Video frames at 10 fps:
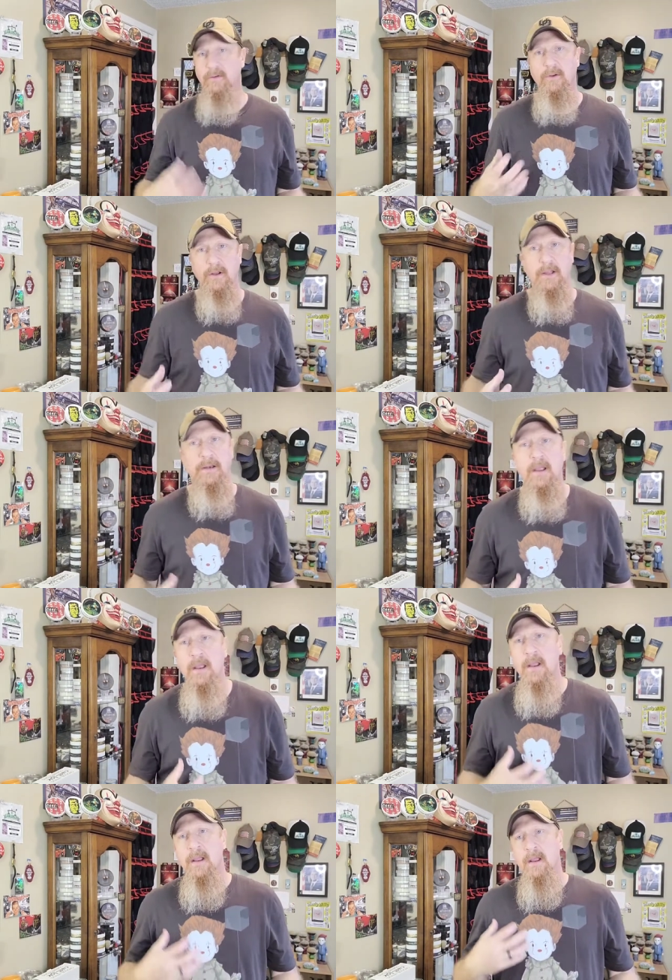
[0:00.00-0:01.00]
going on.
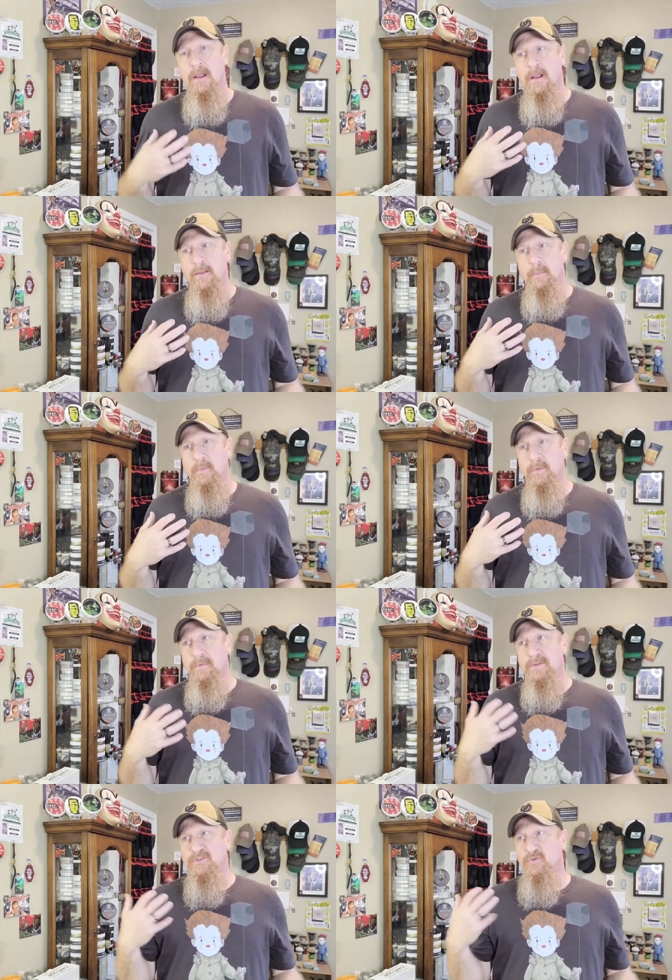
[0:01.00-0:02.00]

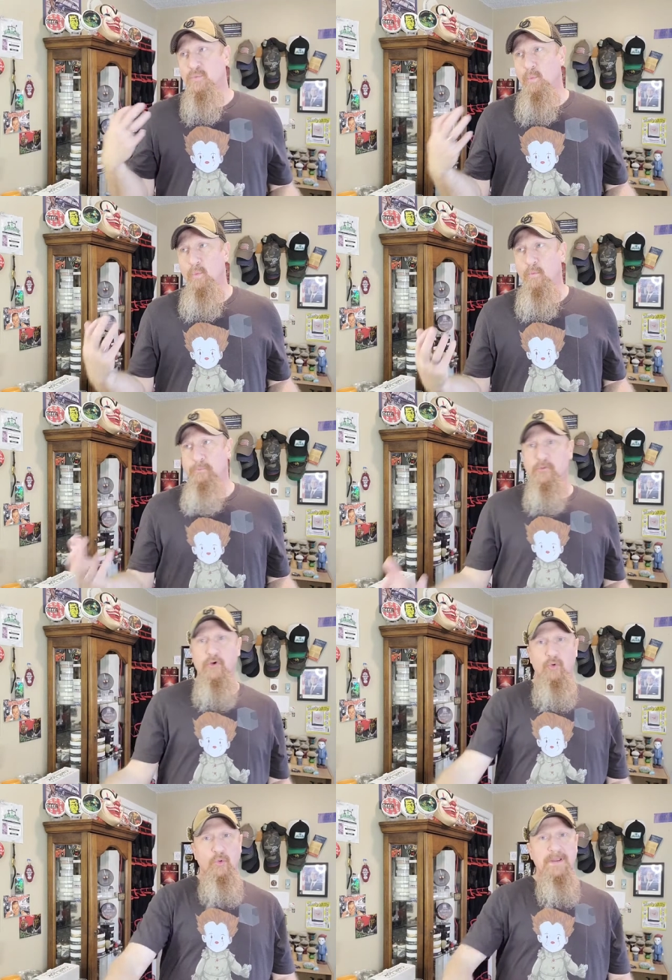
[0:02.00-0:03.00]
This
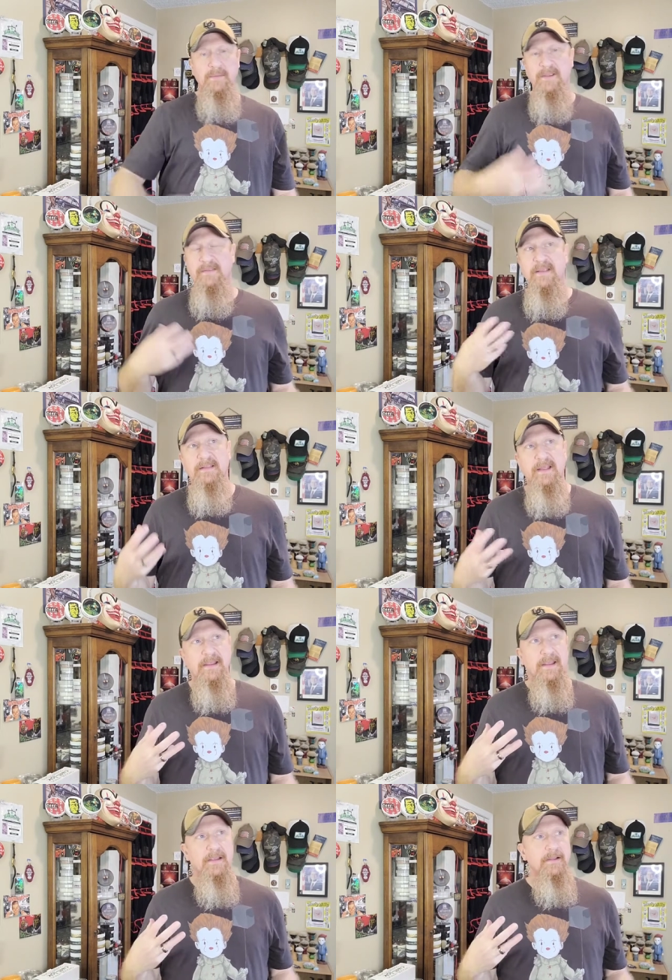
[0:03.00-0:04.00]
creamy, think like